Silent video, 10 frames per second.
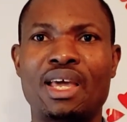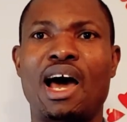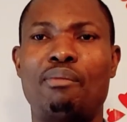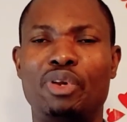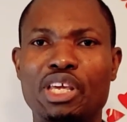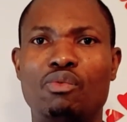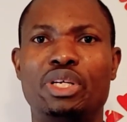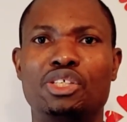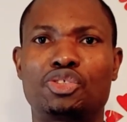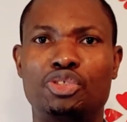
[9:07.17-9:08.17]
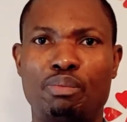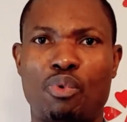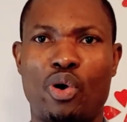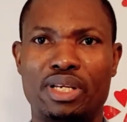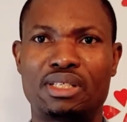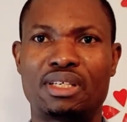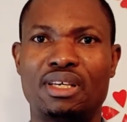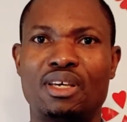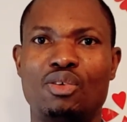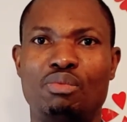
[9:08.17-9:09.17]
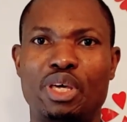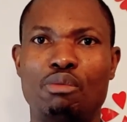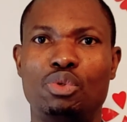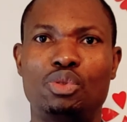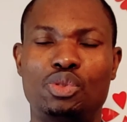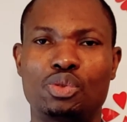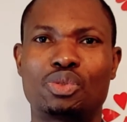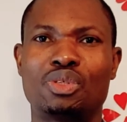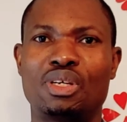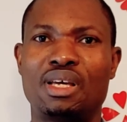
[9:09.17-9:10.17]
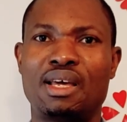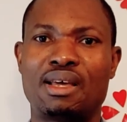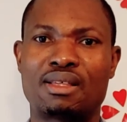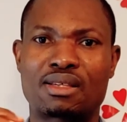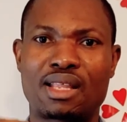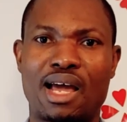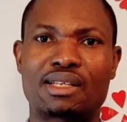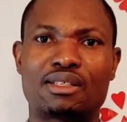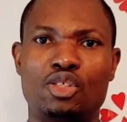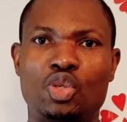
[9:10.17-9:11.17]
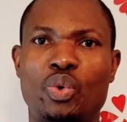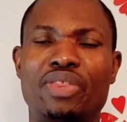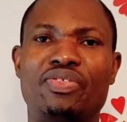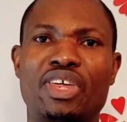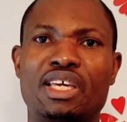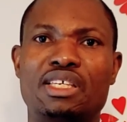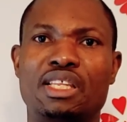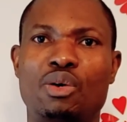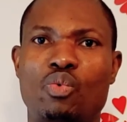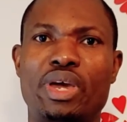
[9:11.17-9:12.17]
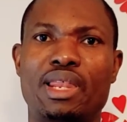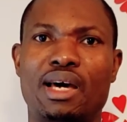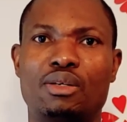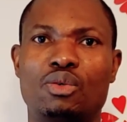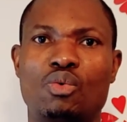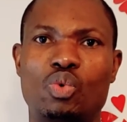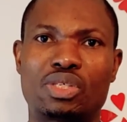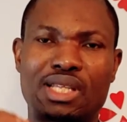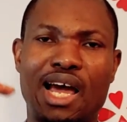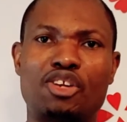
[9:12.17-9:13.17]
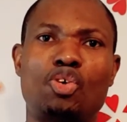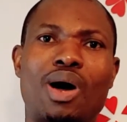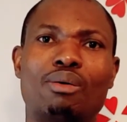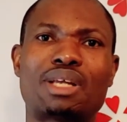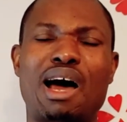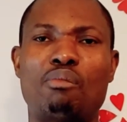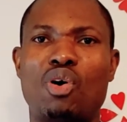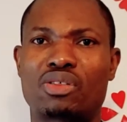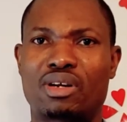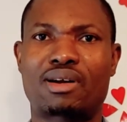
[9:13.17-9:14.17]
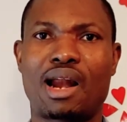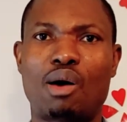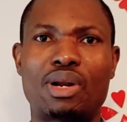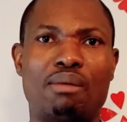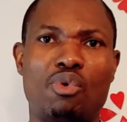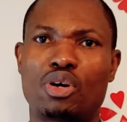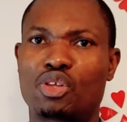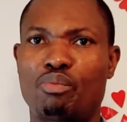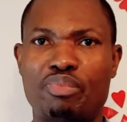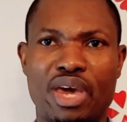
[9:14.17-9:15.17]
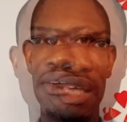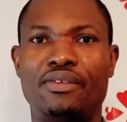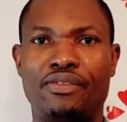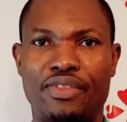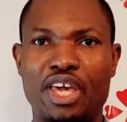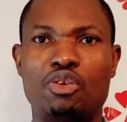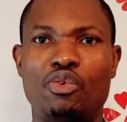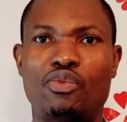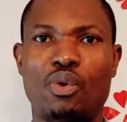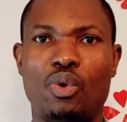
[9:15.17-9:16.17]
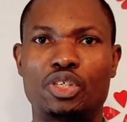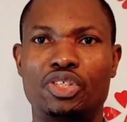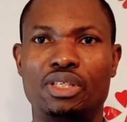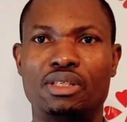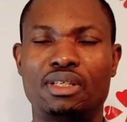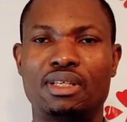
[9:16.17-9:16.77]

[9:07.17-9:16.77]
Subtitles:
I believe with those 3 points, you'll be able to start doing things in a way that will stand you out amongst the crowd, among your peers. Thank you for watching.